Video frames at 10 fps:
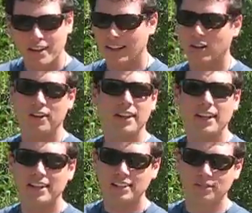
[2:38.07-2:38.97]
And all you
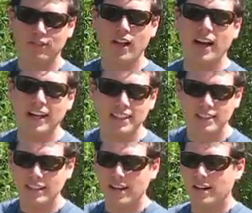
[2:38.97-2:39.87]
need is some flies.
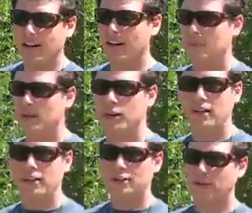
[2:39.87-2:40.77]

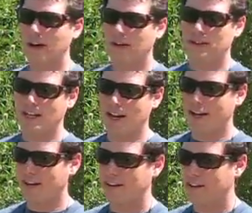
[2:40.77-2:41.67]
Here throughout
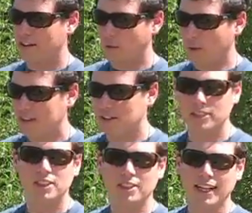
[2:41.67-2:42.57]
the western
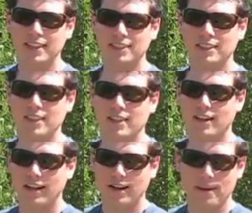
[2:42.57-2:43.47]
states,
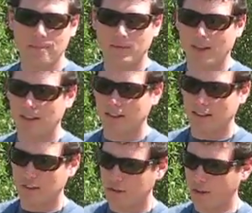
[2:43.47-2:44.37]

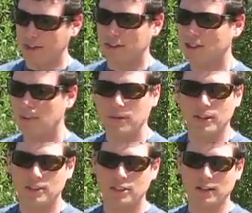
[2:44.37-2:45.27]
throughout the summer
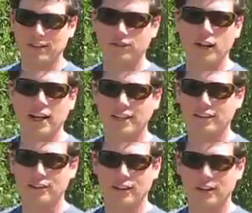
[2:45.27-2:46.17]
there's a great variety of,
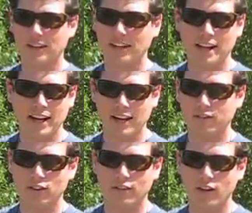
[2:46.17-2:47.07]
you can get a
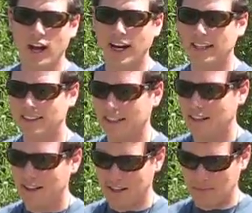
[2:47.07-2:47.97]
handful of flies,
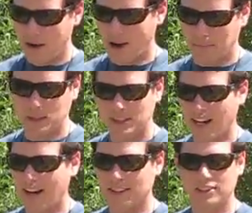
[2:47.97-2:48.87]
hopper
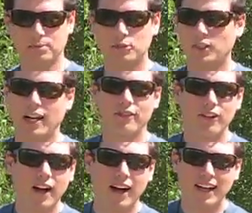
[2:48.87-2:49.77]
styles, some dry
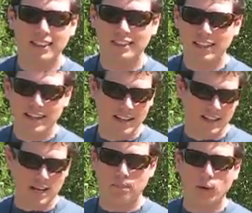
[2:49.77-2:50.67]
flies, and a
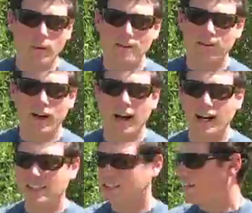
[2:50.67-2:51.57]
couple of wet
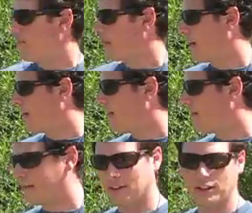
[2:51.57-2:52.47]
flies, and
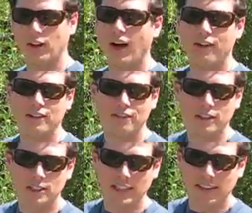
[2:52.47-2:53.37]
you're off and
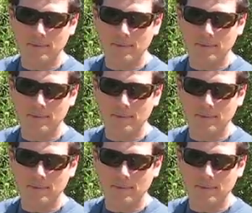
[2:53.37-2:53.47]
fishing.